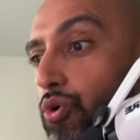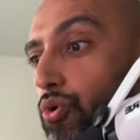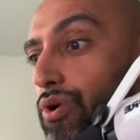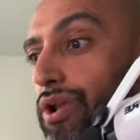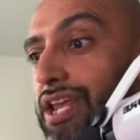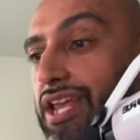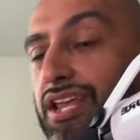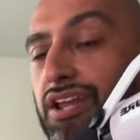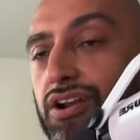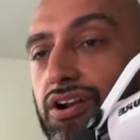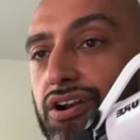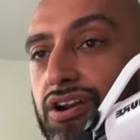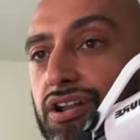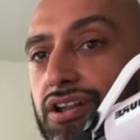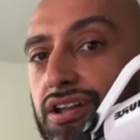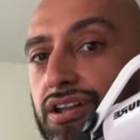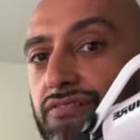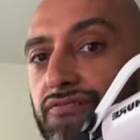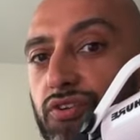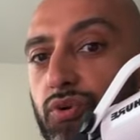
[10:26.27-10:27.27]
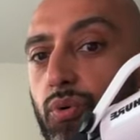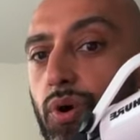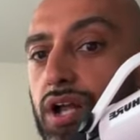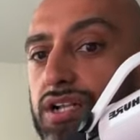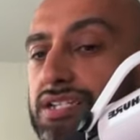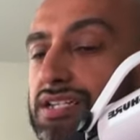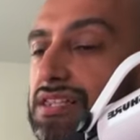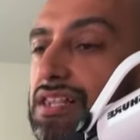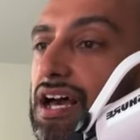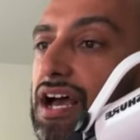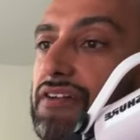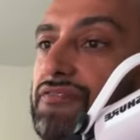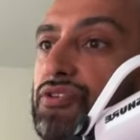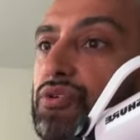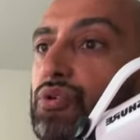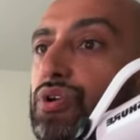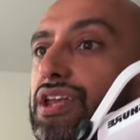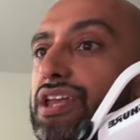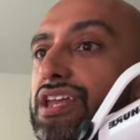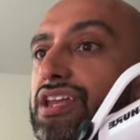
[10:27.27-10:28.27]
you're watching live,
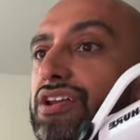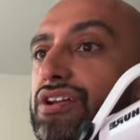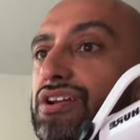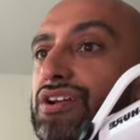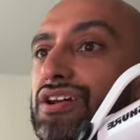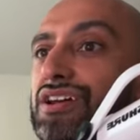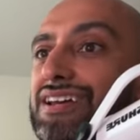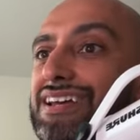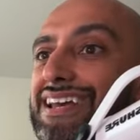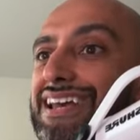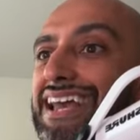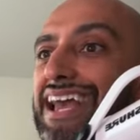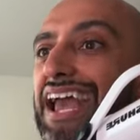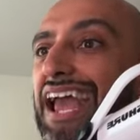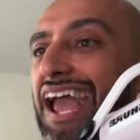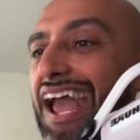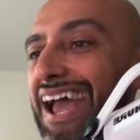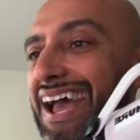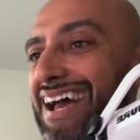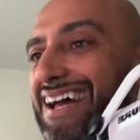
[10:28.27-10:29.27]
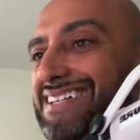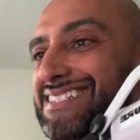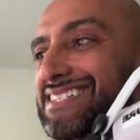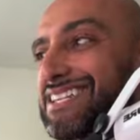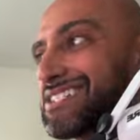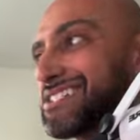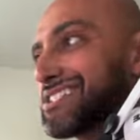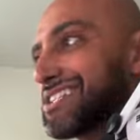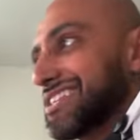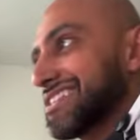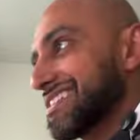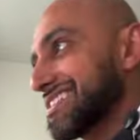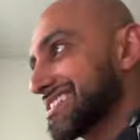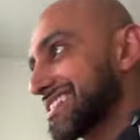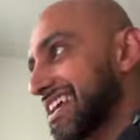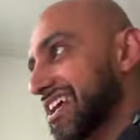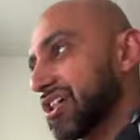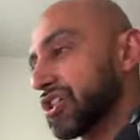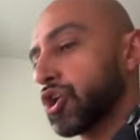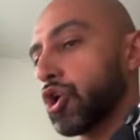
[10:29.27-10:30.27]
who here has seen the
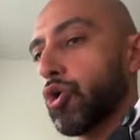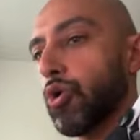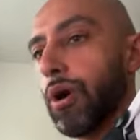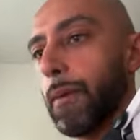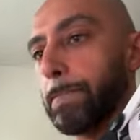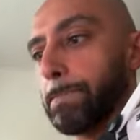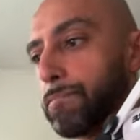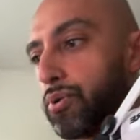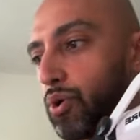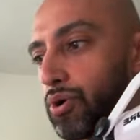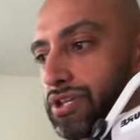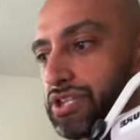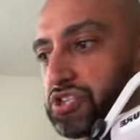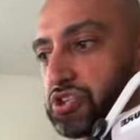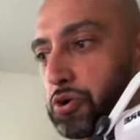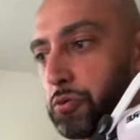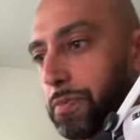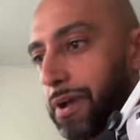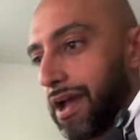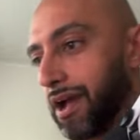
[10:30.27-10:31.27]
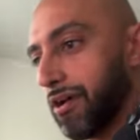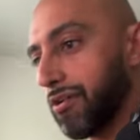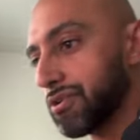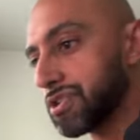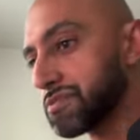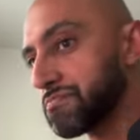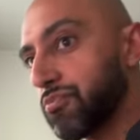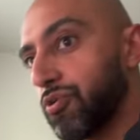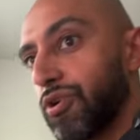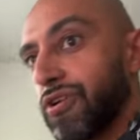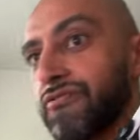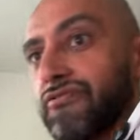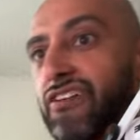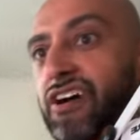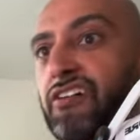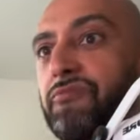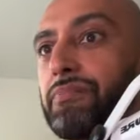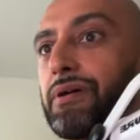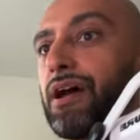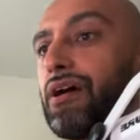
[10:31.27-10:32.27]
scale go up 0.2 pounds,
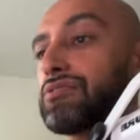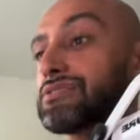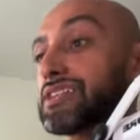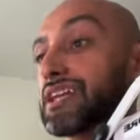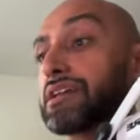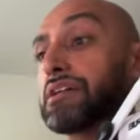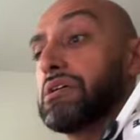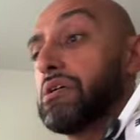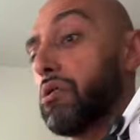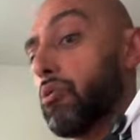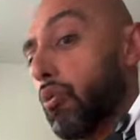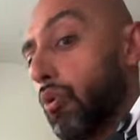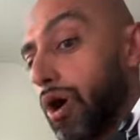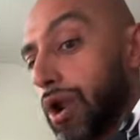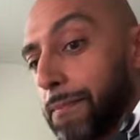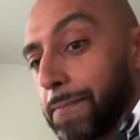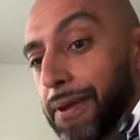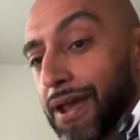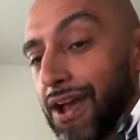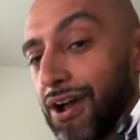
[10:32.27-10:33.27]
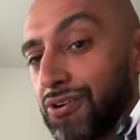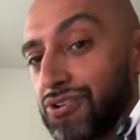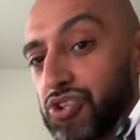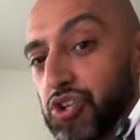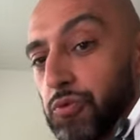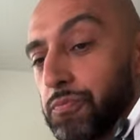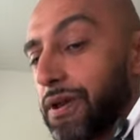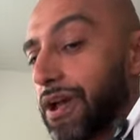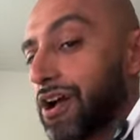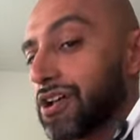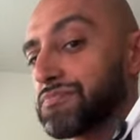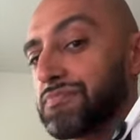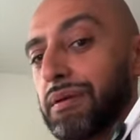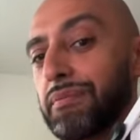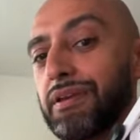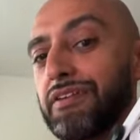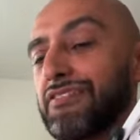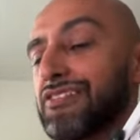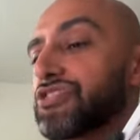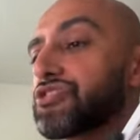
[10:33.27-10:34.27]
0.5 pounds, like 1 pound, 2 pounds,
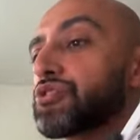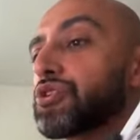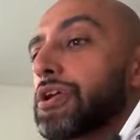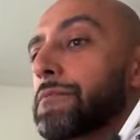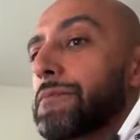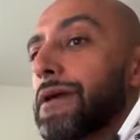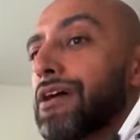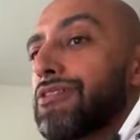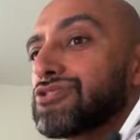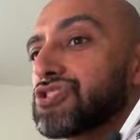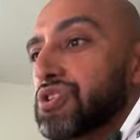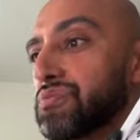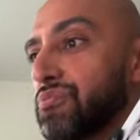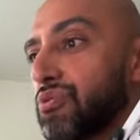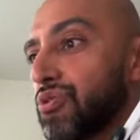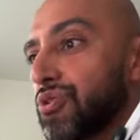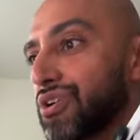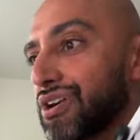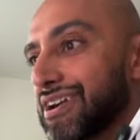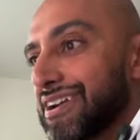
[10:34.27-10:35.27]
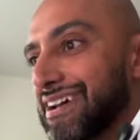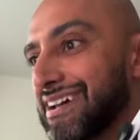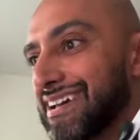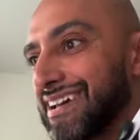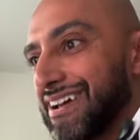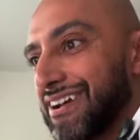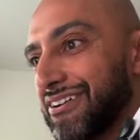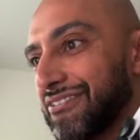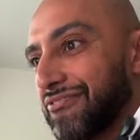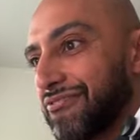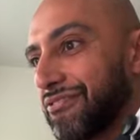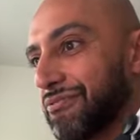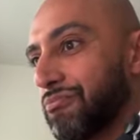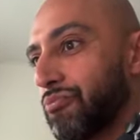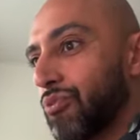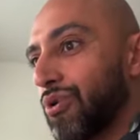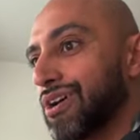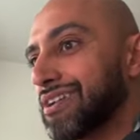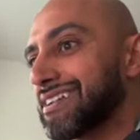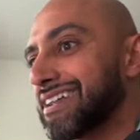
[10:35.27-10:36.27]
maybe even 3 pounds or more
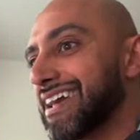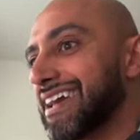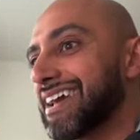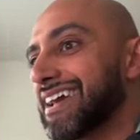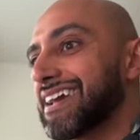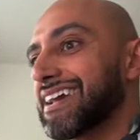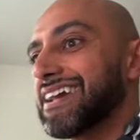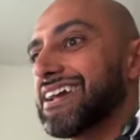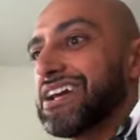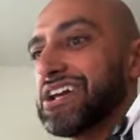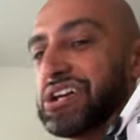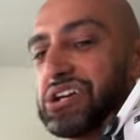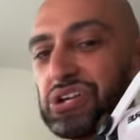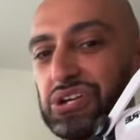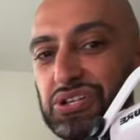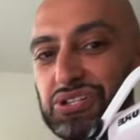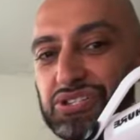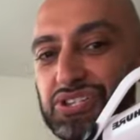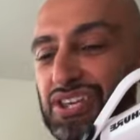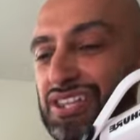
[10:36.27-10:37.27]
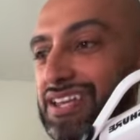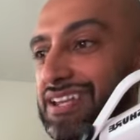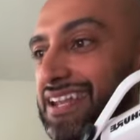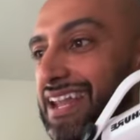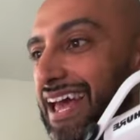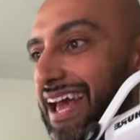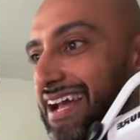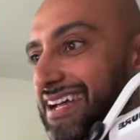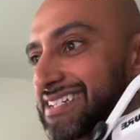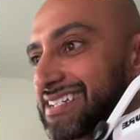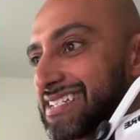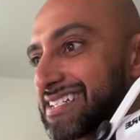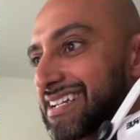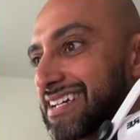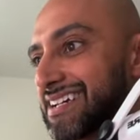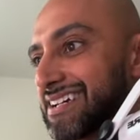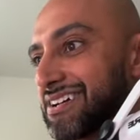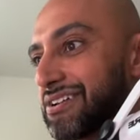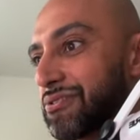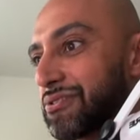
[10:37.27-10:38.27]
from one day to the next,
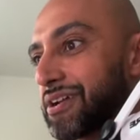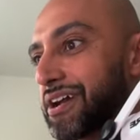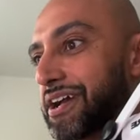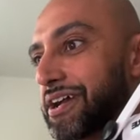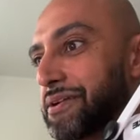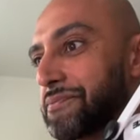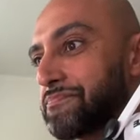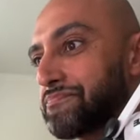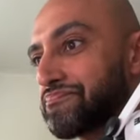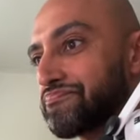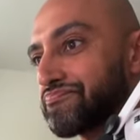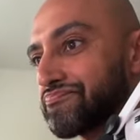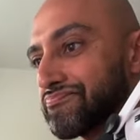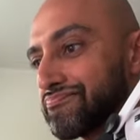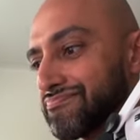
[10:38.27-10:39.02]
okay?